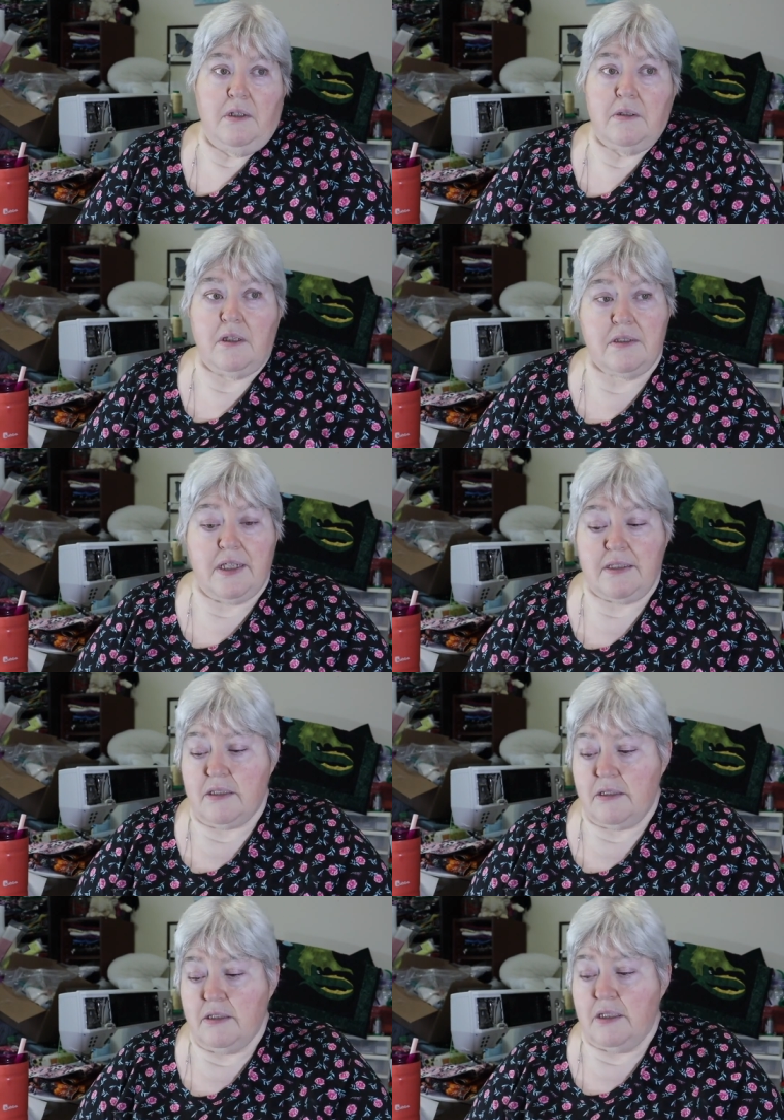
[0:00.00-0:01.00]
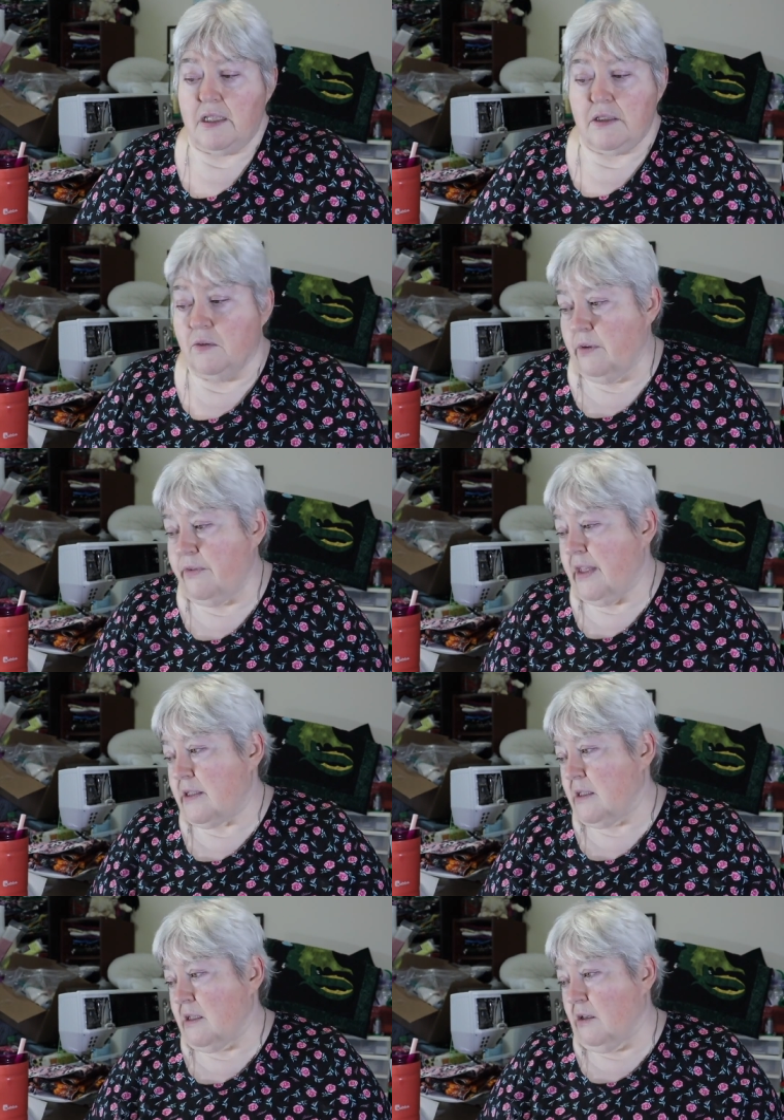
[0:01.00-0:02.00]
Because
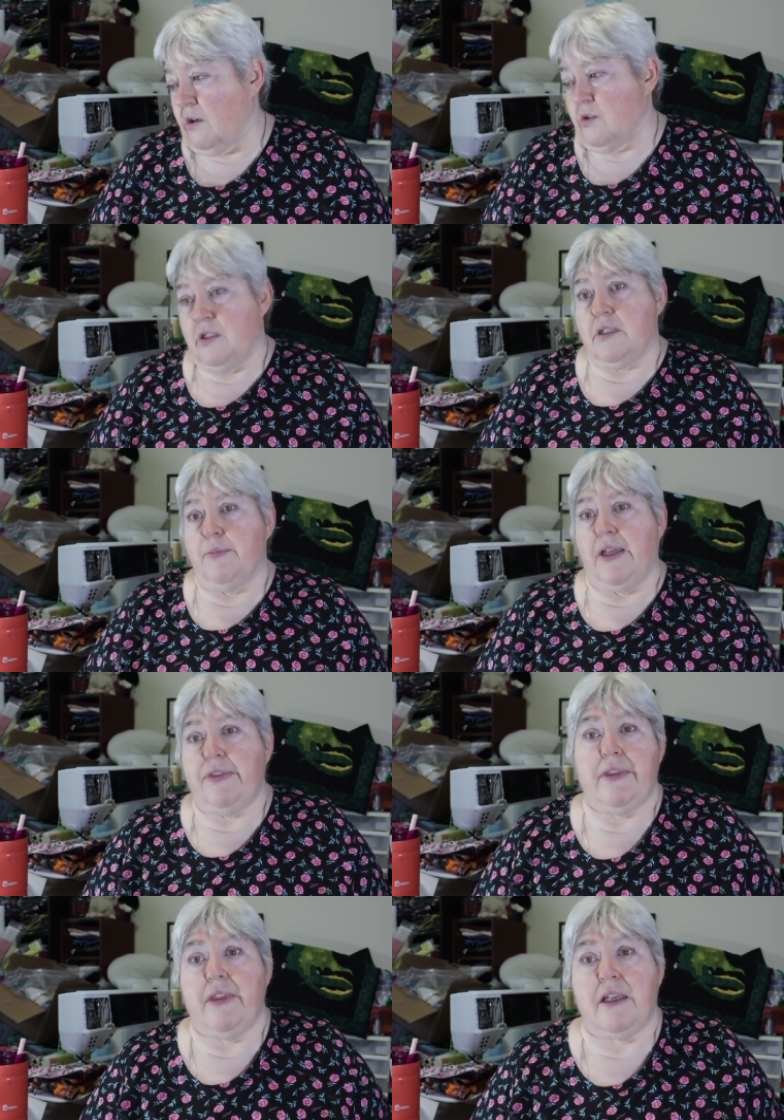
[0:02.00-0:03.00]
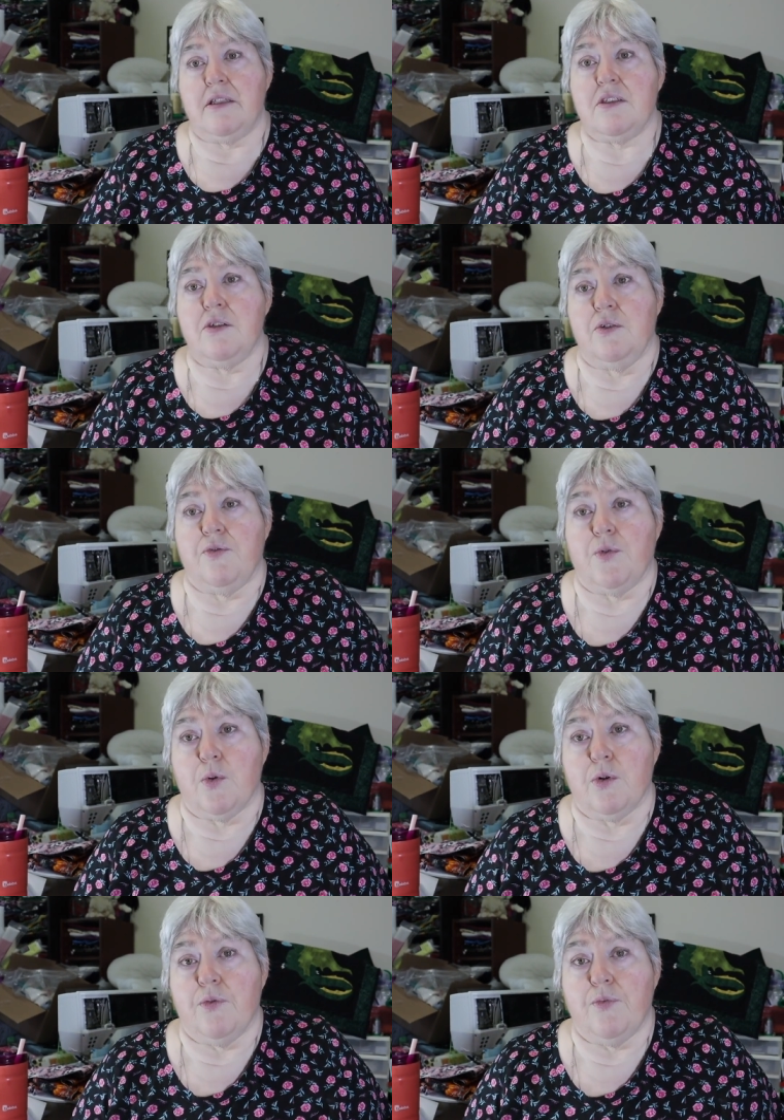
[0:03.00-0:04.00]
that's the largest amount that they can see
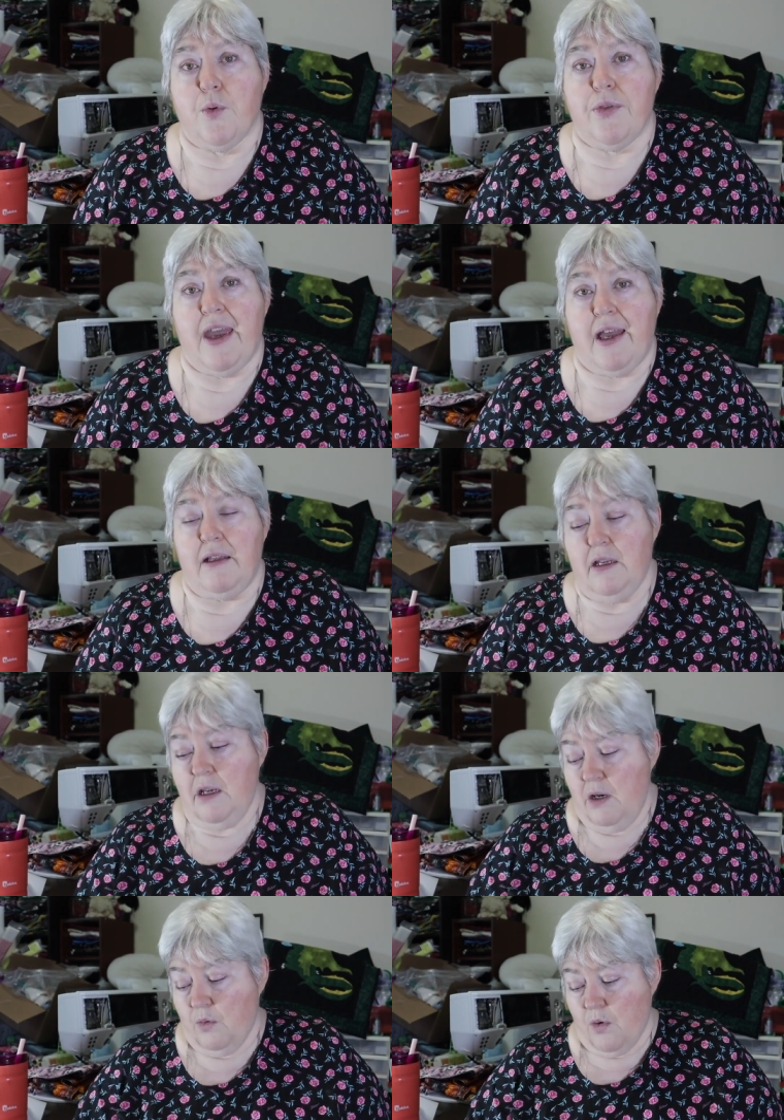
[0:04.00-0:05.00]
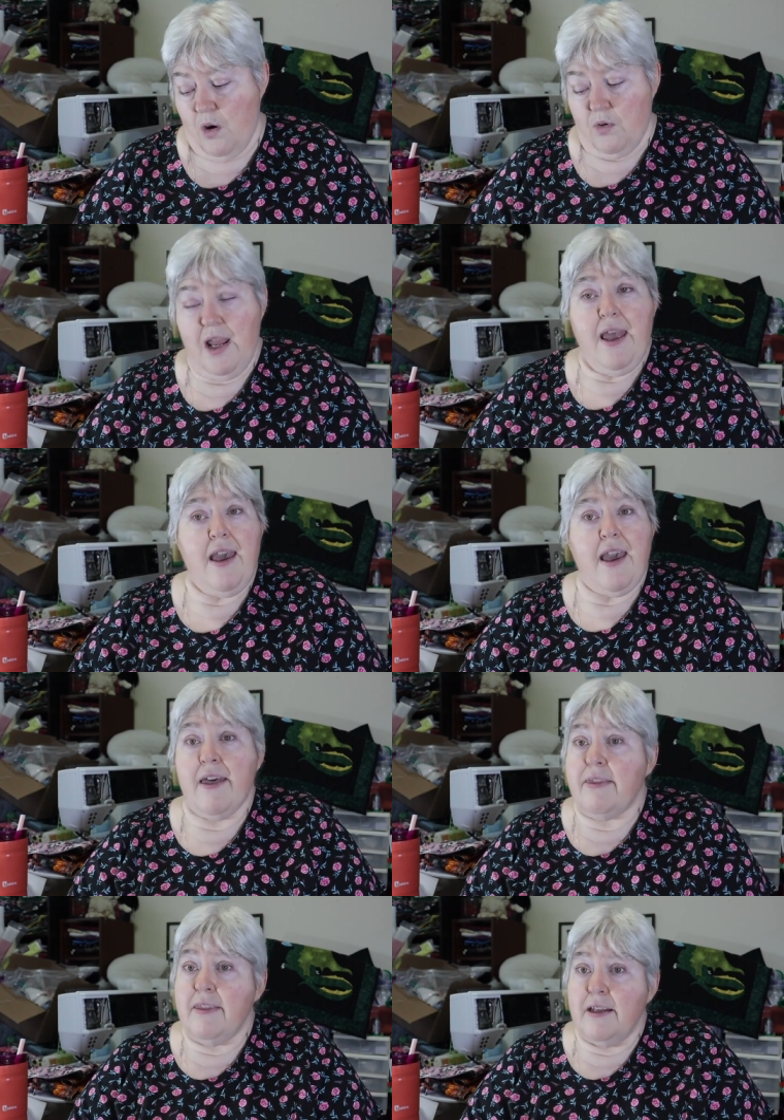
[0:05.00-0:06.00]
for that road,
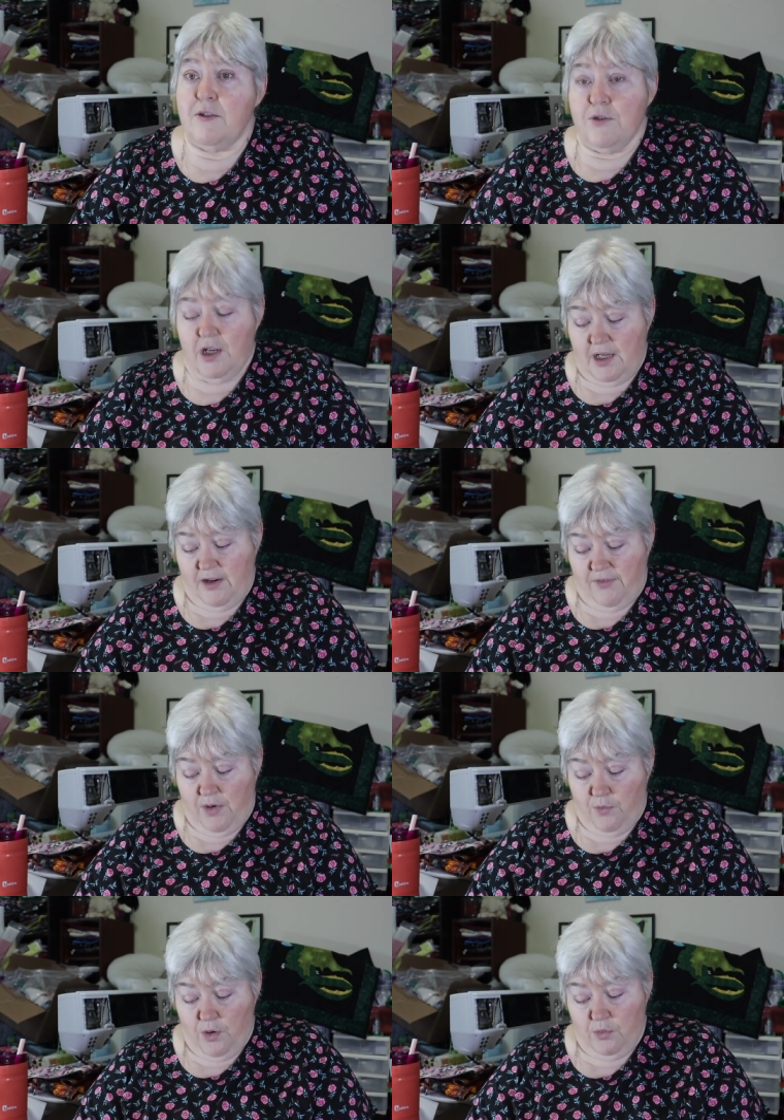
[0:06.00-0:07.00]
and they do not have a